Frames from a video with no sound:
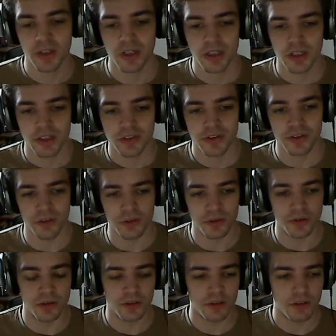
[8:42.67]
So
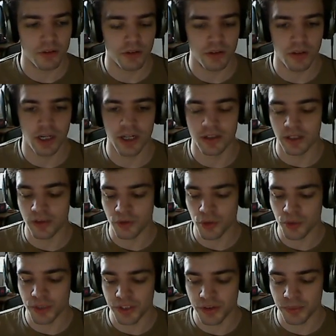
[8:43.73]
and you
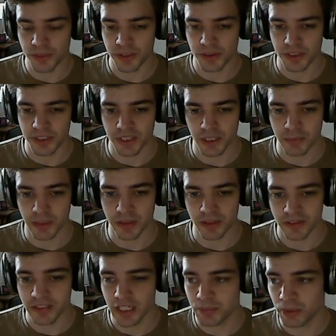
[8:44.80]
need to be thinking about
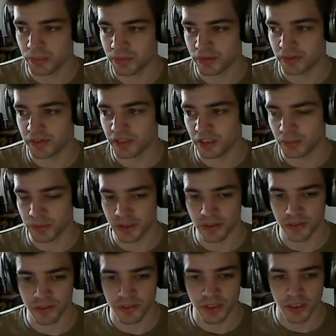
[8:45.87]
escape options now,
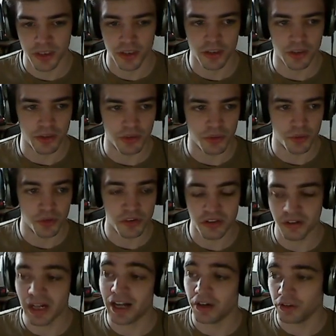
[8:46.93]
because you're
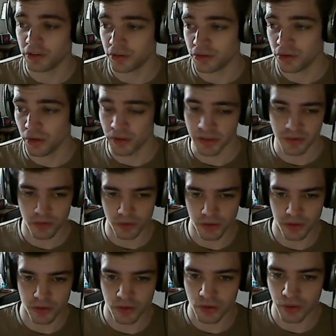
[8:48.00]
still out of control. Your
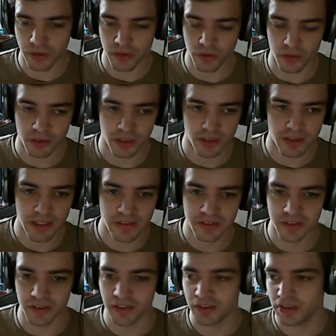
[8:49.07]
control is not
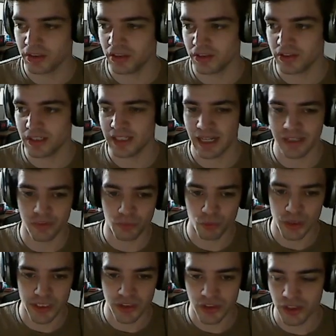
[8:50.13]
contested. The state hasn't
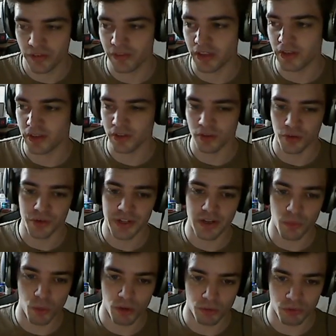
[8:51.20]
really shifted because you only hit
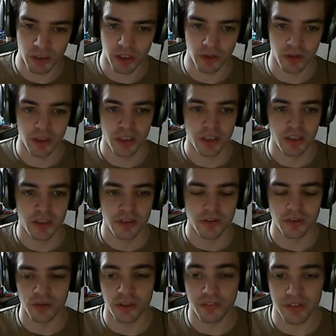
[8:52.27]
one rail, so
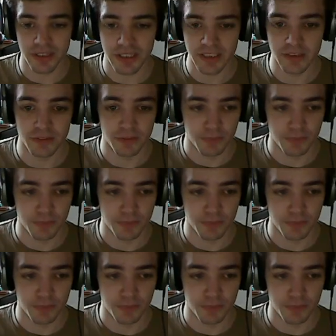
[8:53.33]
you have to leave.